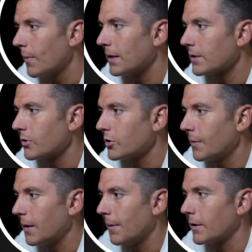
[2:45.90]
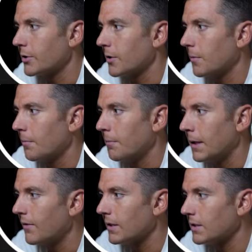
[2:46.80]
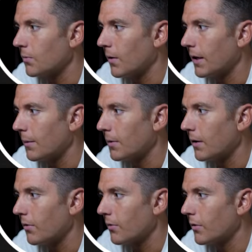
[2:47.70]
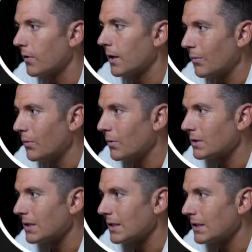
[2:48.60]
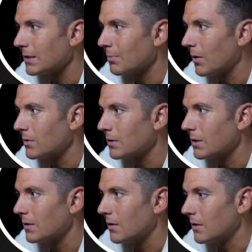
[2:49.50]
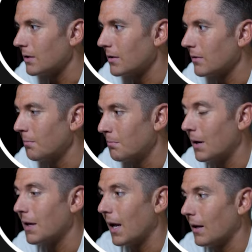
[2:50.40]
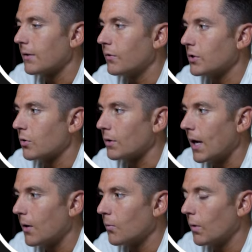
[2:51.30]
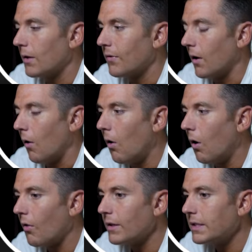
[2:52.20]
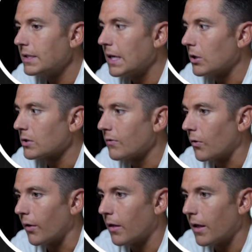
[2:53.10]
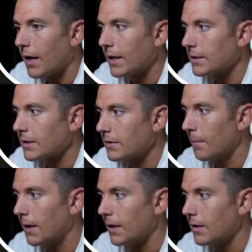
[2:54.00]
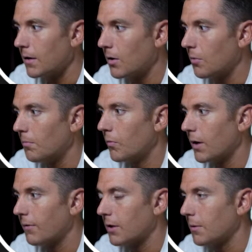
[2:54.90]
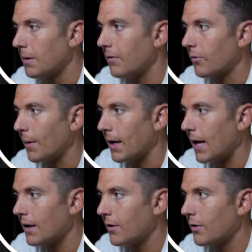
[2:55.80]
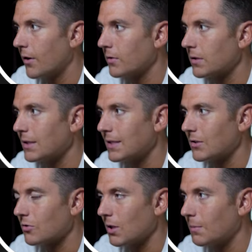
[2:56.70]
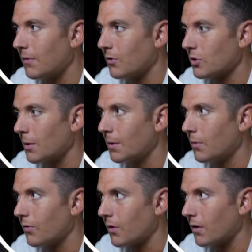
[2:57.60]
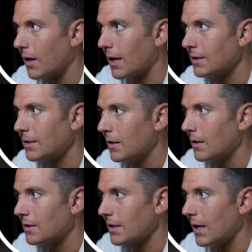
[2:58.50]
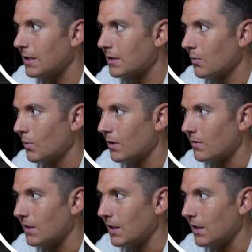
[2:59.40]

make the social media manager me, and this is where they can put it through. And we want to get this posted on Monday. If we scroll down, we can fill out all the details for the client, make it dope, whatever it could be from like editor notes. This is script if you're scripting for clients. In this case, we don't